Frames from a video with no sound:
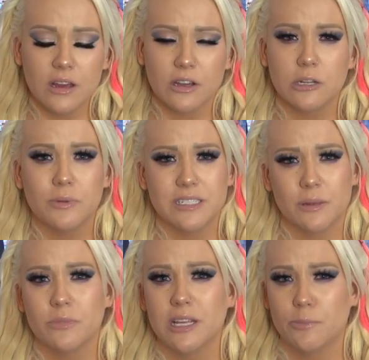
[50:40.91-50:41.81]
could be
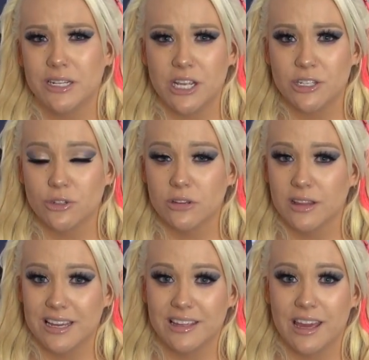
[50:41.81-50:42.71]
something potential
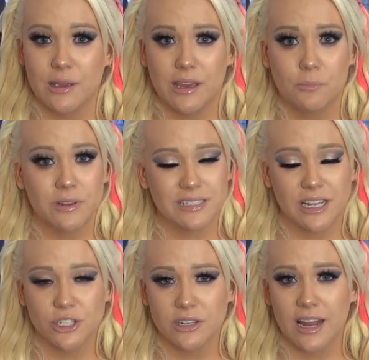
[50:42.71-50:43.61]
like a
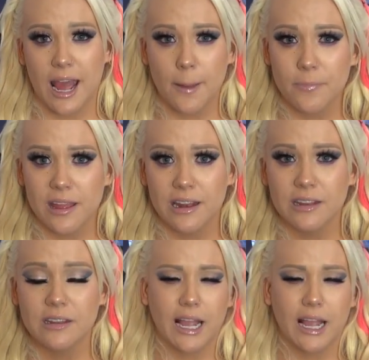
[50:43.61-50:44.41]
possession happen.